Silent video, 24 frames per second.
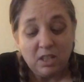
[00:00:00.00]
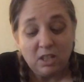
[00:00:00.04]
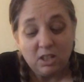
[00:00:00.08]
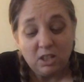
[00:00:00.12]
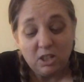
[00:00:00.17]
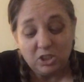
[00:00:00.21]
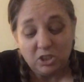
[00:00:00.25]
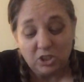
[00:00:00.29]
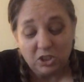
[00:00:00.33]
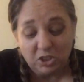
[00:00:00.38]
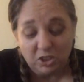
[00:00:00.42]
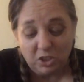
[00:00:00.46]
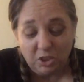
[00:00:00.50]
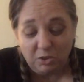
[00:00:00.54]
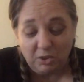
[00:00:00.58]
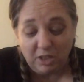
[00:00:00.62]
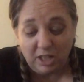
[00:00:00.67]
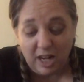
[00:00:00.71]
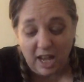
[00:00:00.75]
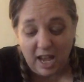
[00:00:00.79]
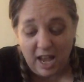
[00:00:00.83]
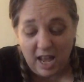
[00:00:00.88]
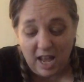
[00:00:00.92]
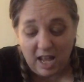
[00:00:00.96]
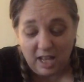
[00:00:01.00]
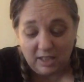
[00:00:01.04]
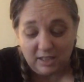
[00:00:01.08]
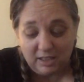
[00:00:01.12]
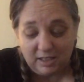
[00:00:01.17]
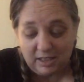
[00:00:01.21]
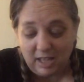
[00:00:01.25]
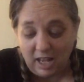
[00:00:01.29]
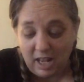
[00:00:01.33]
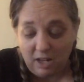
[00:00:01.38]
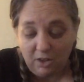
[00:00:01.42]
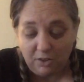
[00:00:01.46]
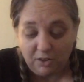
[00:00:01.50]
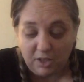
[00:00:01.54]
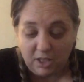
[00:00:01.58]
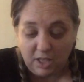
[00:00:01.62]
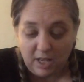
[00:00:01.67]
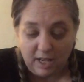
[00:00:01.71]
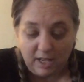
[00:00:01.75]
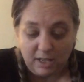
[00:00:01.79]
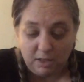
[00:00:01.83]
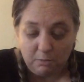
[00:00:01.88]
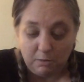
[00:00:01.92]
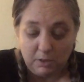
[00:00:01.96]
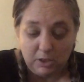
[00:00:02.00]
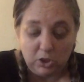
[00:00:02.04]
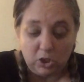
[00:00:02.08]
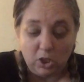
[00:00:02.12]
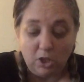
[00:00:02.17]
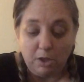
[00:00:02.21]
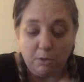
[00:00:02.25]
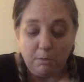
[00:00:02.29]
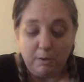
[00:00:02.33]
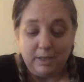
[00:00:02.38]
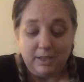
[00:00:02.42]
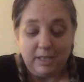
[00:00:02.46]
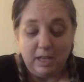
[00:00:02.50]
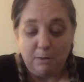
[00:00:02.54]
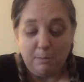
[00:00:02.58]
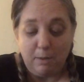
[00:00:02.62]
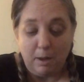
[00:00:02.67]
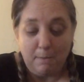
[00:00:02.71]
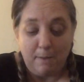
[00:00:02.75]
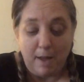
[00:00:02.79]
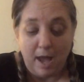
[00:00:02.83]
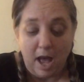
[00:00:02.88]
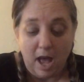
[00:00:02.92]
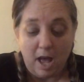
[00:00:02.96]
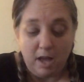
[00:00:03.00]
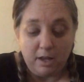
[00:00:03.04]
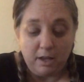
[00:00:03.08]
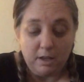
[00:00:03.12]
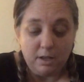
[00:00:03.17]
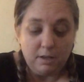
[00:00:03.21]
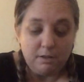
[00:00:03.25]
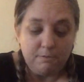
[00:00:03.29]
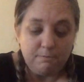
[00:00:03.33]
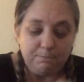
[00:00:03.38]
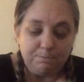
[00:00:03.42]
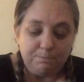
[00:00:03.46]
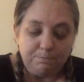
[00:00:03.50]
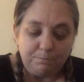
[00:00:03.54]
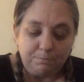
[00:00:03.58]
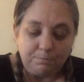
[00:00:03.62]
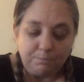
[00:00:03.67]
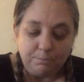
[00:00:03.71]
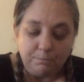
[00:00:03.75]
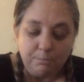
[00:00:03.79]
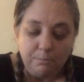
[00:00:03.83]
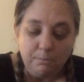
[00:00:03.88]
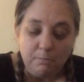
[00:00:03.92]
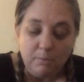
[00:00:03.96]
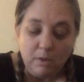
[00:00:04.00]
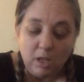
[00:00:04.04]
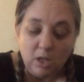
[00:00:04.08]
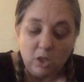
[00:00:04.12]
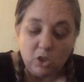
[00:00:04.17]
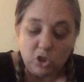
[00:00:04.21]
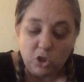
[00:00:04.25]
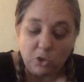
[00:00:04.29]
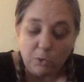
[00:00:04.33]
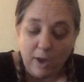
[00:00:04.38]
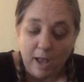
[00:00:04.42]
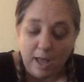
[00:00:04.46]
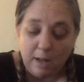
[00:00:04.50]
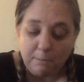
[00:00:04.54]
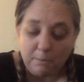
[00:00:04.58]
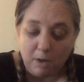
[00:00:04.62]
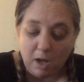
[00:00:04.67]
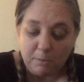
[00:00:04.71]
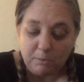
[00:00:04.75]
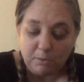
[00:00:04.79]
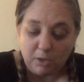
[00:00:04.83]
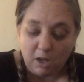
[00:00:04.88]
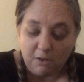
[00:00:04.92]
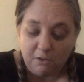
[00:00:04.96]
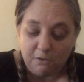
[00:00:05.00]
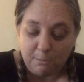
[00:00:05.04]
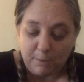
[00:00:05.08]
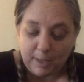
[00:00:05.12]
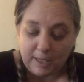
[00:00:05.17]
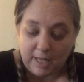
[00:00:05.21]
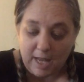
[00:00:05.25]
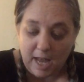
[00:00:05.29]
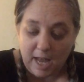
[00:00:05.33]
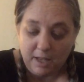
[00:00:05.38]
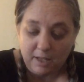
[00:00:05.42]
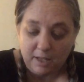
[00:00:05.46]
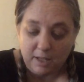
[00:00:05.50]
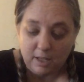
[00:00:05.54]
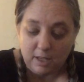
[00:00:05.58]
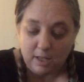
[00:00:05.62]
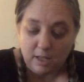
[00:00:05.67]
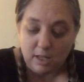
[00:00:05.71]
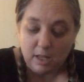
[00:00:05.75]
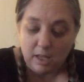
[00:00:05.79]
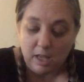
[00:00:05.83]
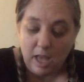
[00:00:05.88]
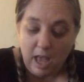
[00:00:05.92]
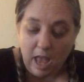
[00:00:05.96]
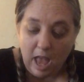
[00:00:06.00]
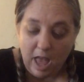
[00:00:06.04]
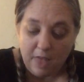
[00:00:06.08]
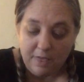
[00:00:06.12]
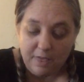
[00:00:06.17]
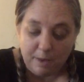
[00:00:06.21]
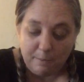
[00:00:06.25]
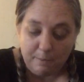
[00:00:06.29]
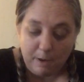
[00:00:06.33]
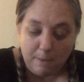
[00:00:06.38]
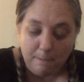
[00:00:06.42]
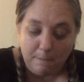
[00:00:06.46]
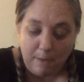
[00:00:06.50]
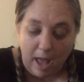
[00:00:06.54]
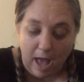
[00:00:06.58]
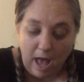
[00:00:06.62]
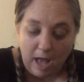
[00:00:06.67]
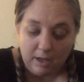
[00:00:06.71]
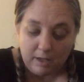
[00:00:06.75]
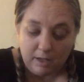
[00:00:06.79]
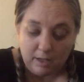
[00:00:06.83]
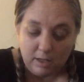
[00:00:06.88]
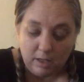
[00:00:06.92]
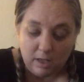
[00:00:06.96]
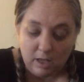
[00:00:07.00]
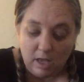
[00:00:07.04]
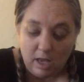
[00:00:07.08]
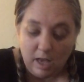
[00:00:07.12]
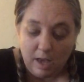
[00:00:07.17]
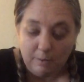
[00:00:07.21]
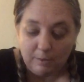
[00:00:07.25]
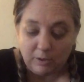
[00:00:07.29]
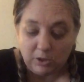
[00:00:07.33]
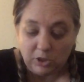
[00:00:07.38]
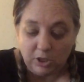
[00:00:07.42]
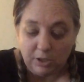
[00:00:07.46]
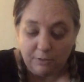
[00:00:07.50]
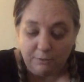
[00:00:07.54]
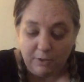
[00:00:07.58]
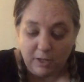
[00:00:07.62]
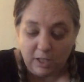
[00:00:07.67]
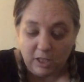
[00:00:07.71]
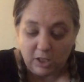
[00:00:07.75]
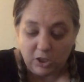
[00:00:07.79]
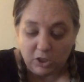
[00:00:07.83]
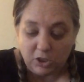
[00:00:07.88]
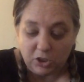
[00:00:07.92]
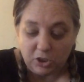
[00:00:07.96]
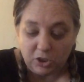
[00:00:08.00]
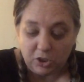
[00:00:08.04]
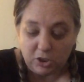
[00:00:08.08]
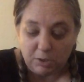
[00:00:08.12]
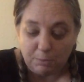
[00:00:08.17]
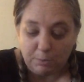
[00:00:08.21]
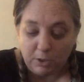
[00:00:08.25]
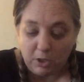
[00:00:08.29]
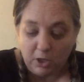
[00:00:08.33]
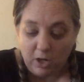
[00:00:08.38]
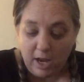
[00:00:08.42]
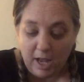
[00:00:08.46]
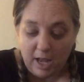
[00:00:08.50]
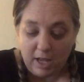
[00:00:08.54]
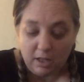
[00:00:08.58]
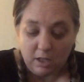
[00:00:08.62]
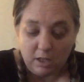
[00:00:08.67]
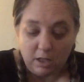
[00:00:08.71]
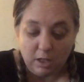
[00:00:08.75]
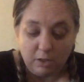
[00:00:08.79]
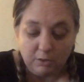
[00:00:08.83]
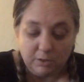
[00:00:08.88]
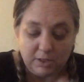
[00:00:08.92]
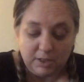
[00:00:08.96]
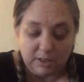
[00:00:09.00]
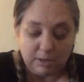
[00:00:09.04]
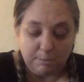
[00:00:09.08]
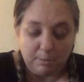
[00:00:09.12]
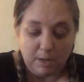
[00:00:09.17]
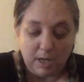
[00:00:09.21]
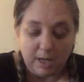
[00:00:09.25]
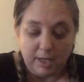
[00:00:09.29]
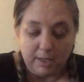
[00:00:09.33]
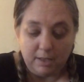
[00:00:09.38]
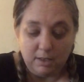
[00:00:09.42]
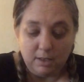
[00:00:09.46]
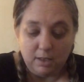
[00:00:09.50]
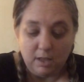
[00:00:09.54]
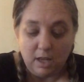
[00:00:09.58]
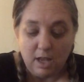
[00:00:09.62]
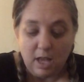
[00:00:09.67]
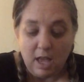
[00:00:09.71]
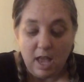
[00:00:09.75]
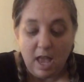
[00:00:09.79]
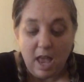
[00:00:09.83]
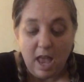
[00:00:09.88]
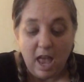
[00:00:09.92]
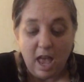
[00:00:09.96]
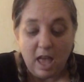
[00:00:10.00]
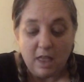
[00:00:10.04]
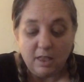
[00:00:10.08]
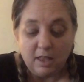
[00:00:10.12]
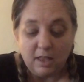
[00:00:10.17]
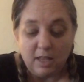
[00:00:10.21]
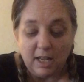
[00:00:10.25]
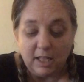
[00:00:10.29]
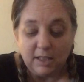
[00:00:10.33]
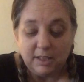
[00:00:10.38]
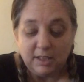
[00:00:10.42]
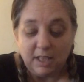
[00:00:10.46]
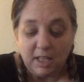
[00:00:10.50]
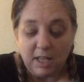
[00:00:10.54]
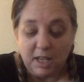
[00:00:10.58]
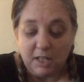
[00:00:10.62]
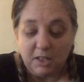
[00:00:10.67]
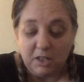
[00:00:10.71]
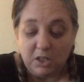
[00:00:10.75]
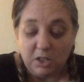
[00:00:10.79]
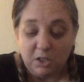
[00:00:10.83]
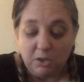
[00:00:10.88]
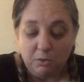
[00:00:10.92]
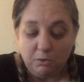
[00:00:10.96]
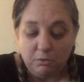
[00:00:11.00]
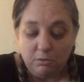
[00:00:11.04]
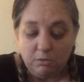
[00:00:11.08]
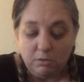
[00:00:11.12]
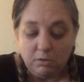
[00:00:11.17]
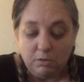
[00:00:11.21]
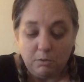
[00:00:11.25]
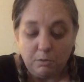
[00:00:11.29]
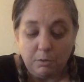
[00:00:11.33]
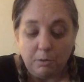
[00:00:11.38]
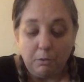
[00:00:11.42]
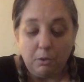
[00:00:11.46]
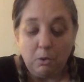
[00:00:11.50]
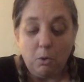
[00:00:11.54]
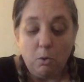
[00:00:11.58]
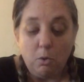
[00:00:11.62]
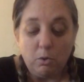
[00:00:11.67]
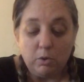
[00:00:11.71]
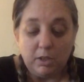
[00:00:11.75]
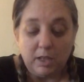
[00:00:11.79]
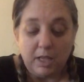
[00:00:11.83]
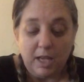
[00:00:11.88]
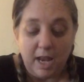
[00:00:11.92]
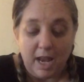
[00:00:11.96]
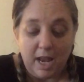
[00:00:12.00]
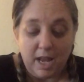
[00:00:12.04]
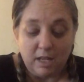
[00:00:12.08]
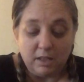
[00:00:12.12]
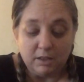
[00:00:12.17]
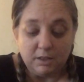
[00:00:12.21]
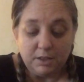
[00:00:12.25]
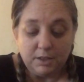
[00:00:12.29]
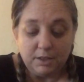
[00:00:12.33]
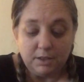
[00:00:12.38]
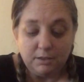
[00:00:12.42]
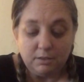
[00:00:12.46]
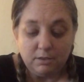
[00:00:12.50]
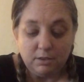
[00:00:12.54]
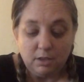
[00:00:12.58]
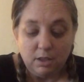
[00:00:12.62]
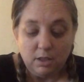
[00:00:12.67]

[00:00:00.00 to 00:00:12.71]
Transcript: "Could you do it?" I asked. "I don't think I can reach all the way down my back." Joanne mopped off my neck and then my back, and when she'd finished, she put her hand close to mine. And the next thing I knew, we were holding hands.